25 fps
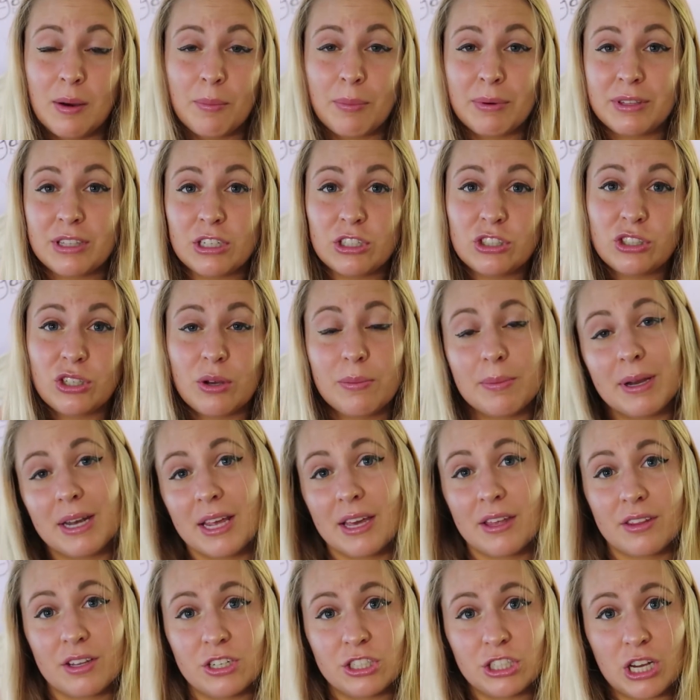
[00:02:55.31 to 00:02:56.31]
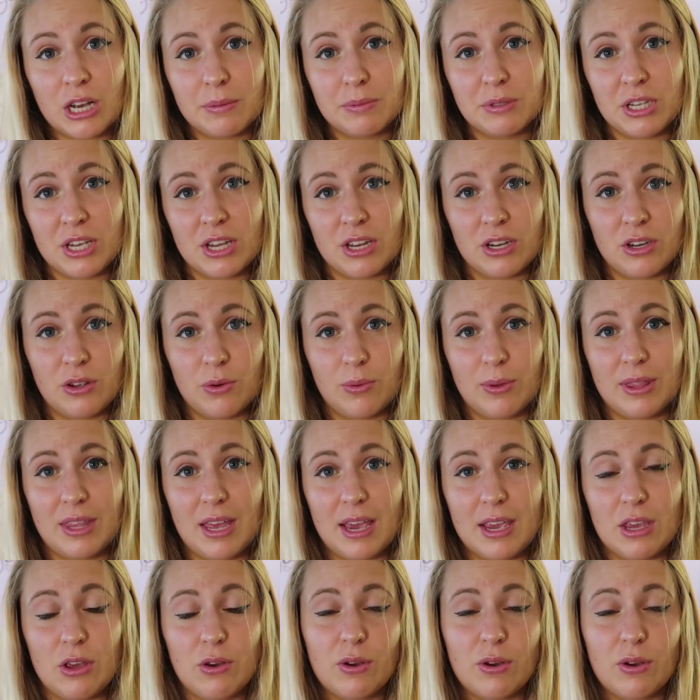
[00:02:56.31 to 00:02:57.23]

But there's so many other jobs you could do with that.